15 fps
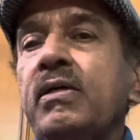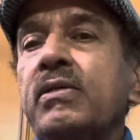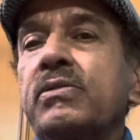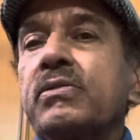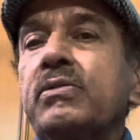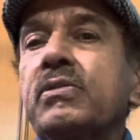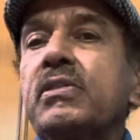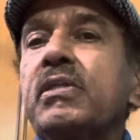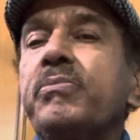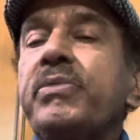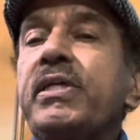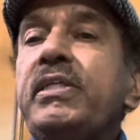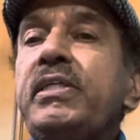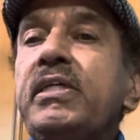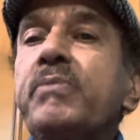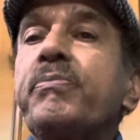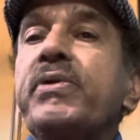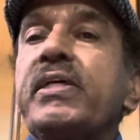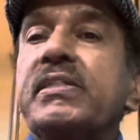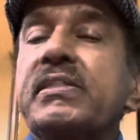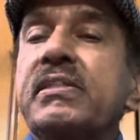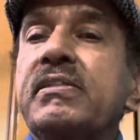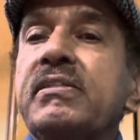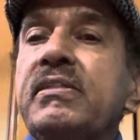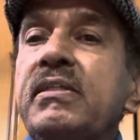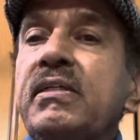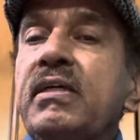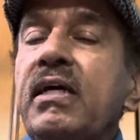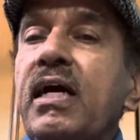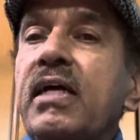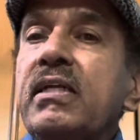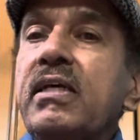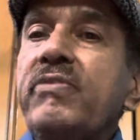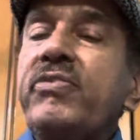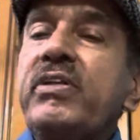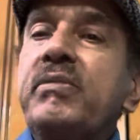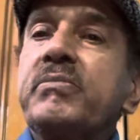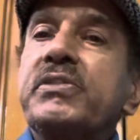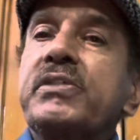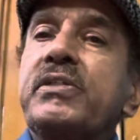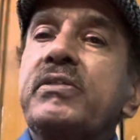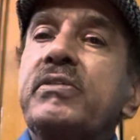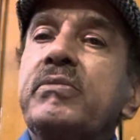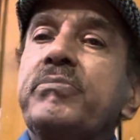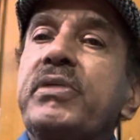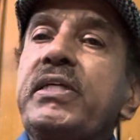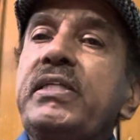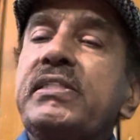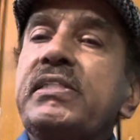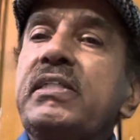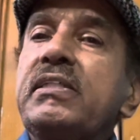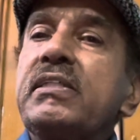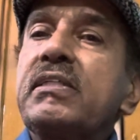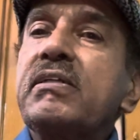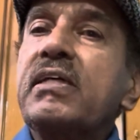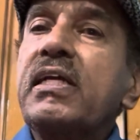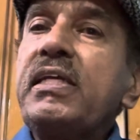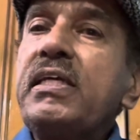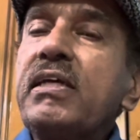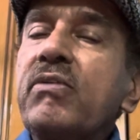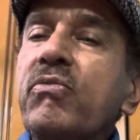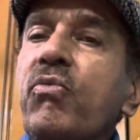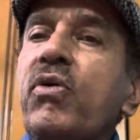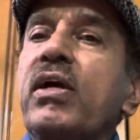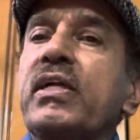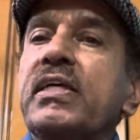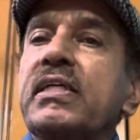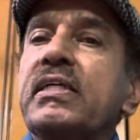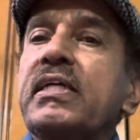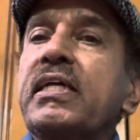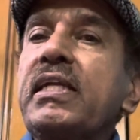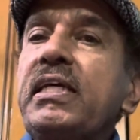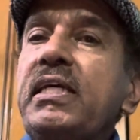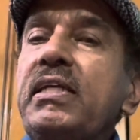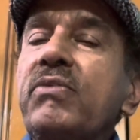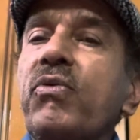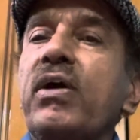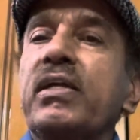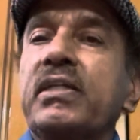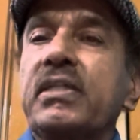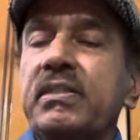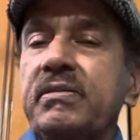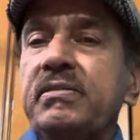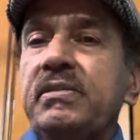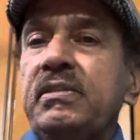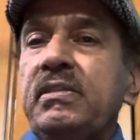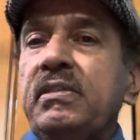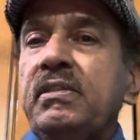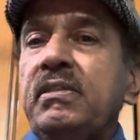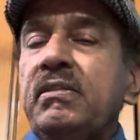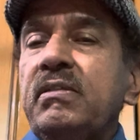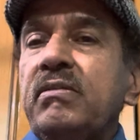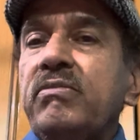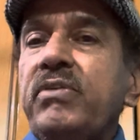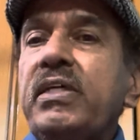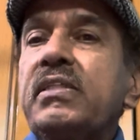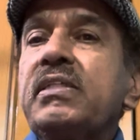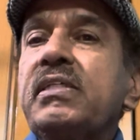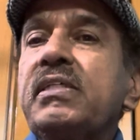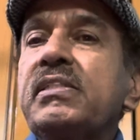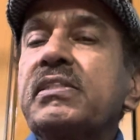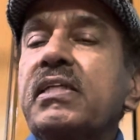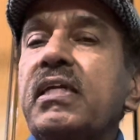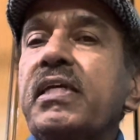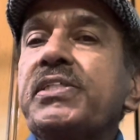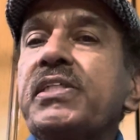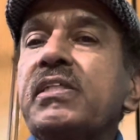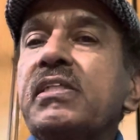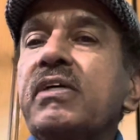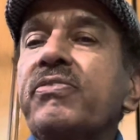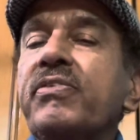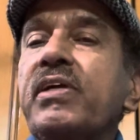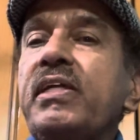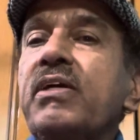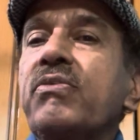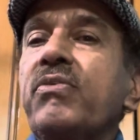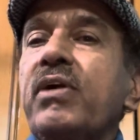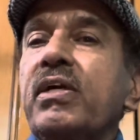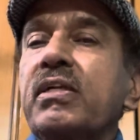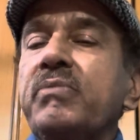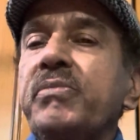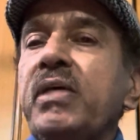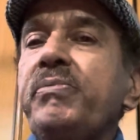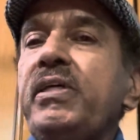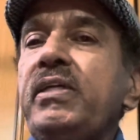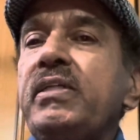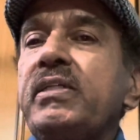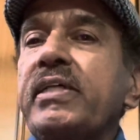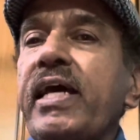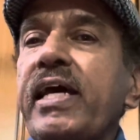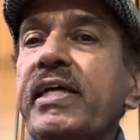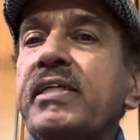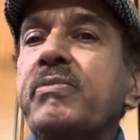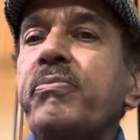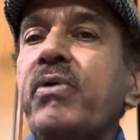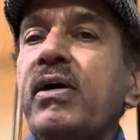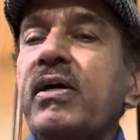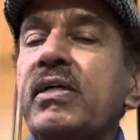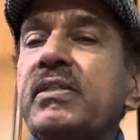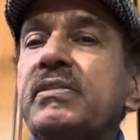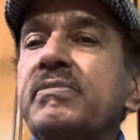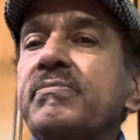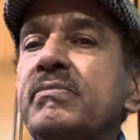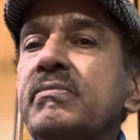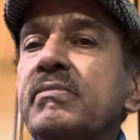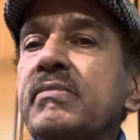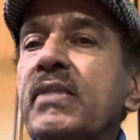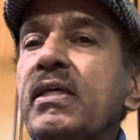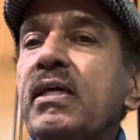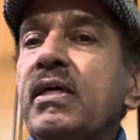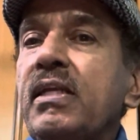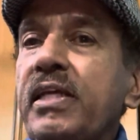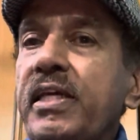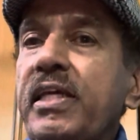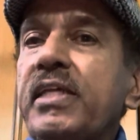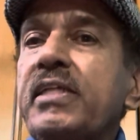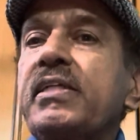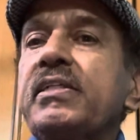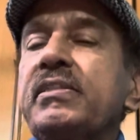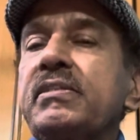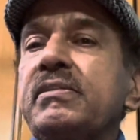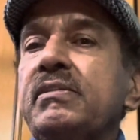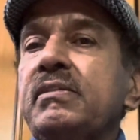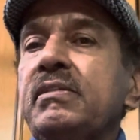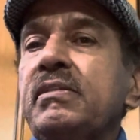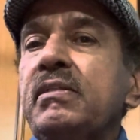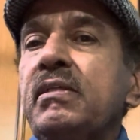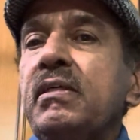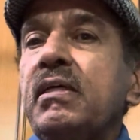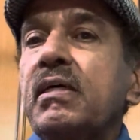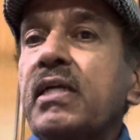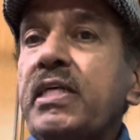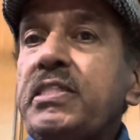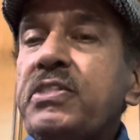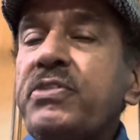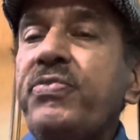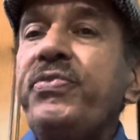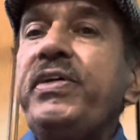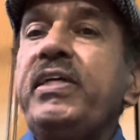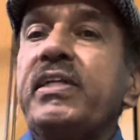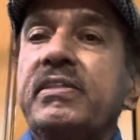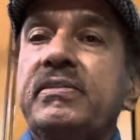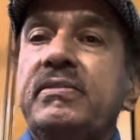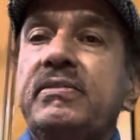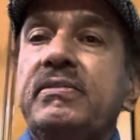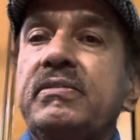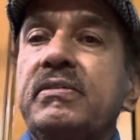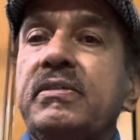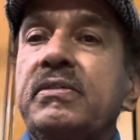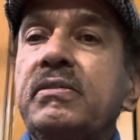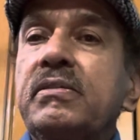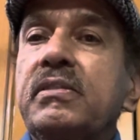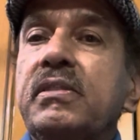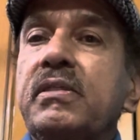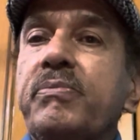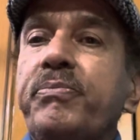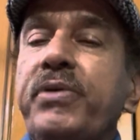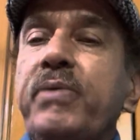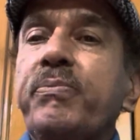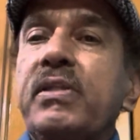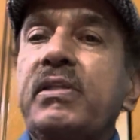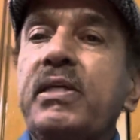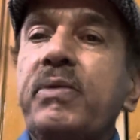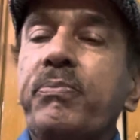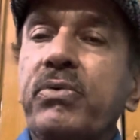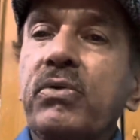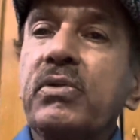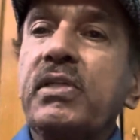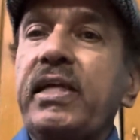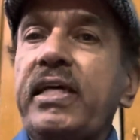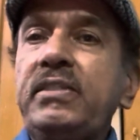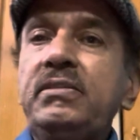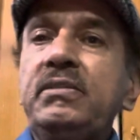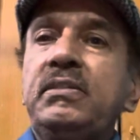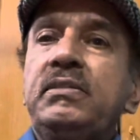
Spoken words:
So the breeding place, anopheline mosquito breeds in clear water, clean water, where there is collection of clear water, maybe tank, pond, lake, rice field. You know, the people, they plow the land